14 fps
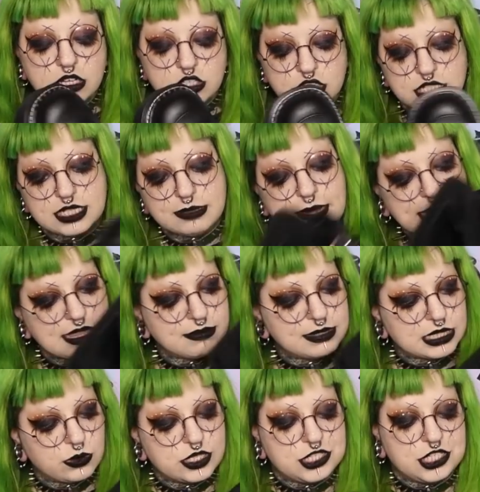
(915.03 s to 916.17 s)
just to make them
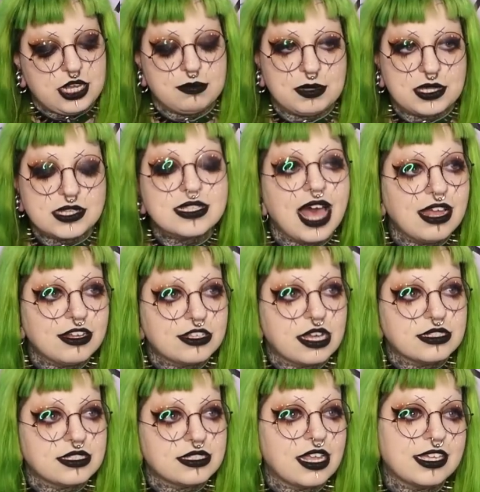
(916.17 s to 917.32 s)
squidgier because that
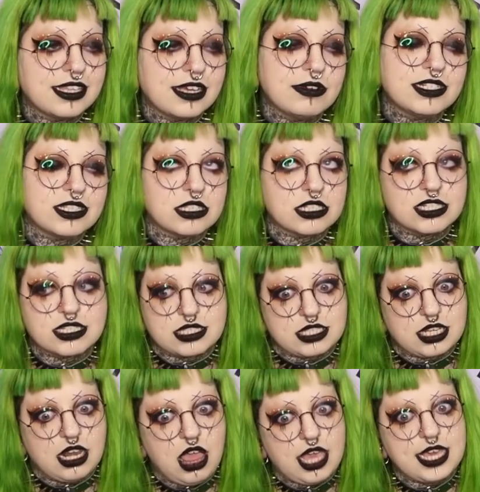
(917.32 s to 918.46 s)
does, like there is the
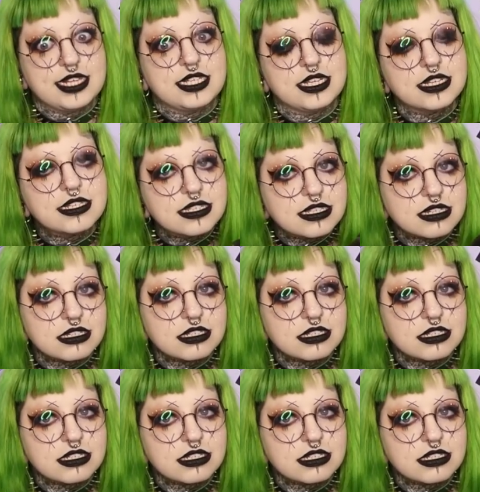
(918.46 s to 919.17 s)
slightest